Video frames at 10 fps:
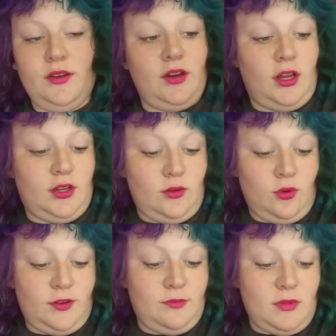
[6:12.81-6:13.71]
not gonna
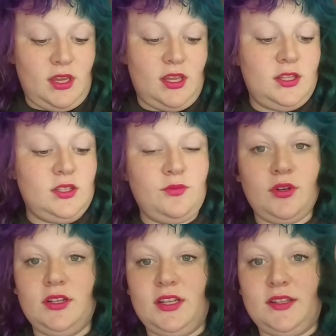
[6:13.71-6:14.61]
work for me it's
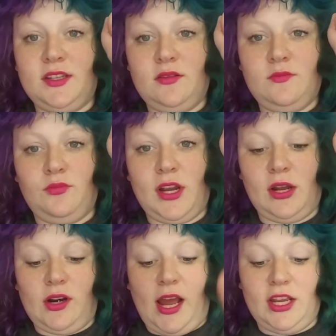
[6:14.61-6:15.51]
pretty decent
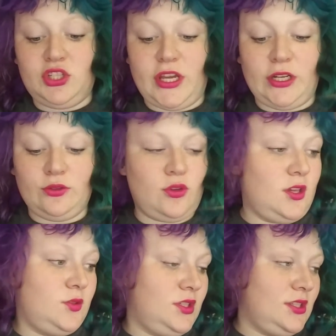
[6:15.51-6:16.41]
brown eyeshadow so I
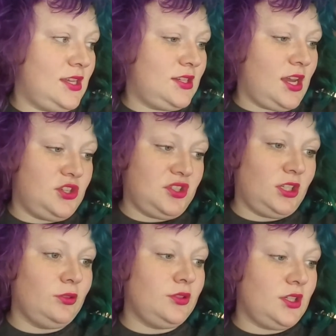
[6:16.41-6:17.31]
use these as
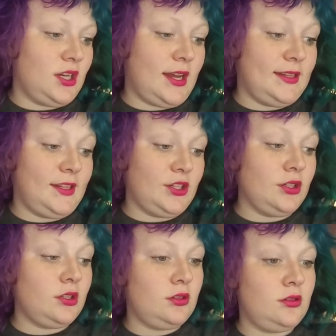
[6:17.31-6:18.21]
eyeshadows and a highlighter